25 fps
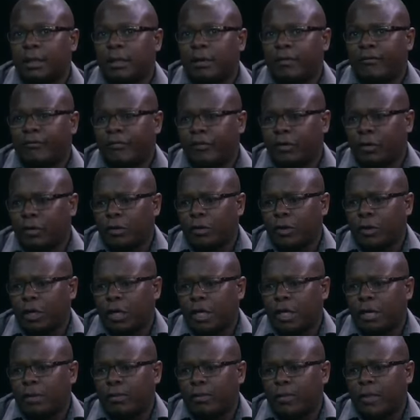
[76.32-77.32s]

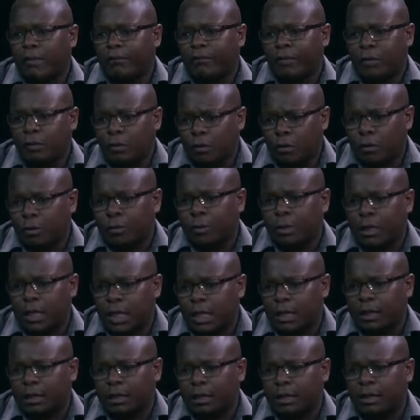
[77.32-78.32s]
For crop
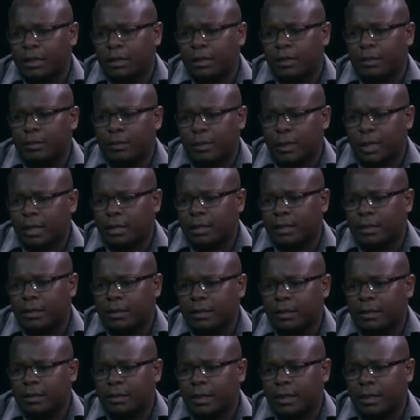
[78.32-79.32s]
production, they
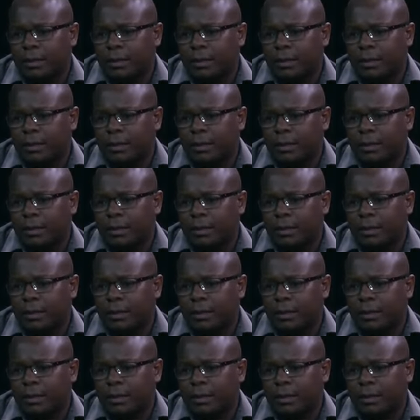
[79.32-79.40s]
practice